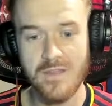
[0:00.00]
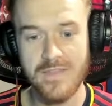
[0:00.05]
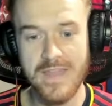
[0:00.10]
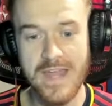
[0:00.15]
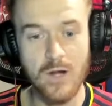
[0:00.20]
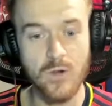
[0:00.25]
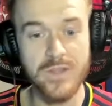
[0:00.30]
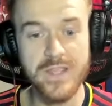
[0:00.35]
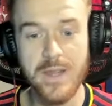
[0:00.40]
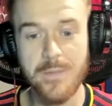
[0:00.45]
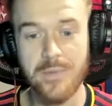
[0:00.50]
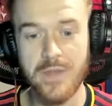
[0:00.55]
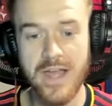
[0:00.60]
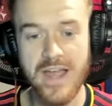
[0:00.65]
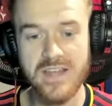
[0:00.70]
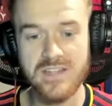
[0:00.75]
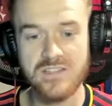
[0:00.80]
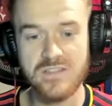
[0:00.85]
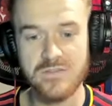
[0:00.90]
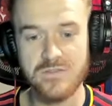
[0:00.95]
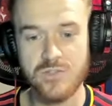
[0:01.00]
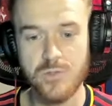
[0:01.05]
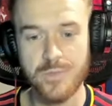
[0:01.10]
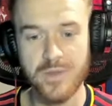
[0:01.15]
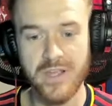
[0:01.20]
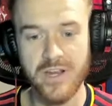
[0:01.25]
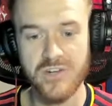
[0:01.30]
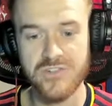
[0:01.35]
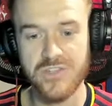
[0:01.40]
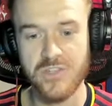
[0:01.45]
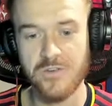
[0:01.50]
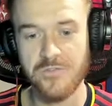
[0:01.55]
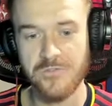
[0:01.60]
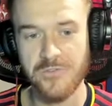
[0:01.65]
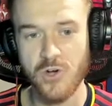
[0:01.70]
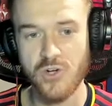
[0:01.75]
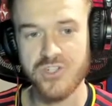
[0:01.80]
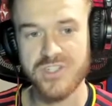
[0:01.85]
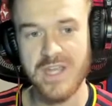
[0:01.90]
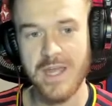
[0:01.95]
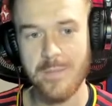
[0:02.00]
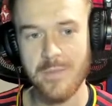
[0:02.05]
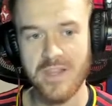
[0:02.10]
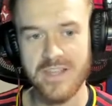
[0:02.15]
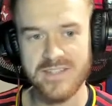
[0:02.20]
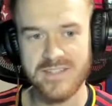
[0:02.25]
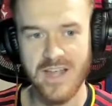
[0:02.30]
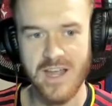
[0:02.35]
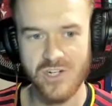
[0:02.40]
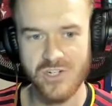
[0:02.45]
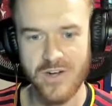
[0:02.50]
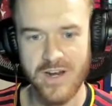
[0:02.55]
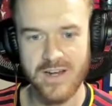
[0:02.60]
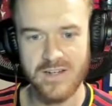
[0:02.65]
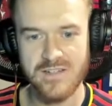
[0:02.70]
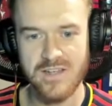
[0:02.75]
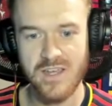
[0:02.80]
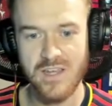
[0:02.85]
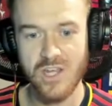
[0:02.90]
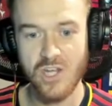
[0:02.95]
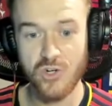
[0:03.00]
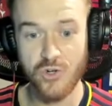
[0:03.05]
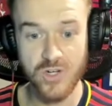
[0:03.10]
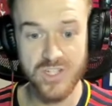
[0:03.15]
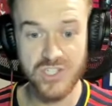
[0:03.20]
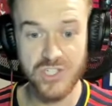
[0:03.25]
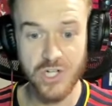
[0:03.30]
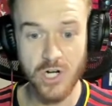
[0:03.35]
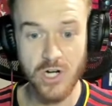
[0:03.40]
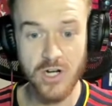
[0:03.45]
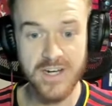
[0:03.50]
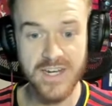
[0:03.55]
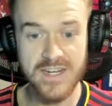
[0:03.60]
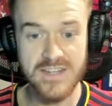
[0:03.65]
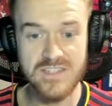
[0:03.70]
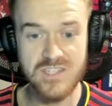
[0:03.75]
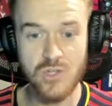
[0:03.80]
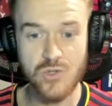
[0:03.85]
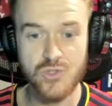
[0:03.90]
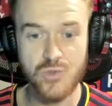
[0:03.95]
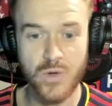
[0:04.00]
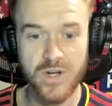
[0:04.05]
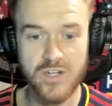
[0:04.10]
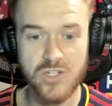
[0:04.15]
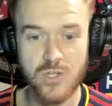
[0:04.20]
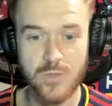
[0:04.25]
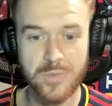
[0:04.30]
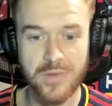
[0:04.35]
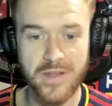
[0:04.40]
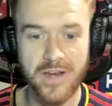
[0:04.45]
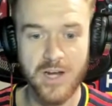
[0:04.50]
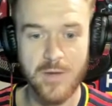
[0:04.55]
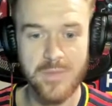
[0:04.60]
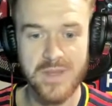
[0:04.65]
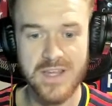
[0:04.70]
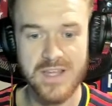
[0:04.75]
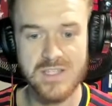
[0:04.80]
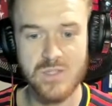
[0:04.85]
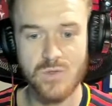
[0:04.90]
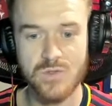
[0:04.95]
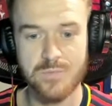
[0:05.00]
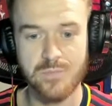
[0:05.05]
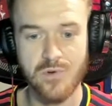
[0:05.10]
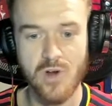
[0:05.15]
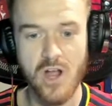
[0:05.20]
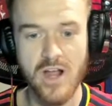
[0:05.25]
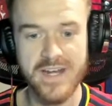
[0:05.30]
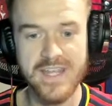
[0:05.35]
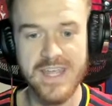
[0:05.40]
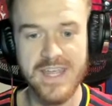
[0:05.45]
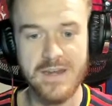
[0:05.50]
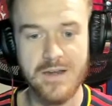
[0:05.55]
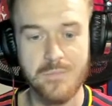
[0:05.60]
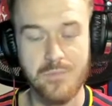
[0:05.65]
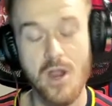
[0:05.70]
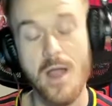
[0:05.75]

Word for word: That only applies to players on their first MLS contract. Chris Durkin is a U22 player because he was brought in,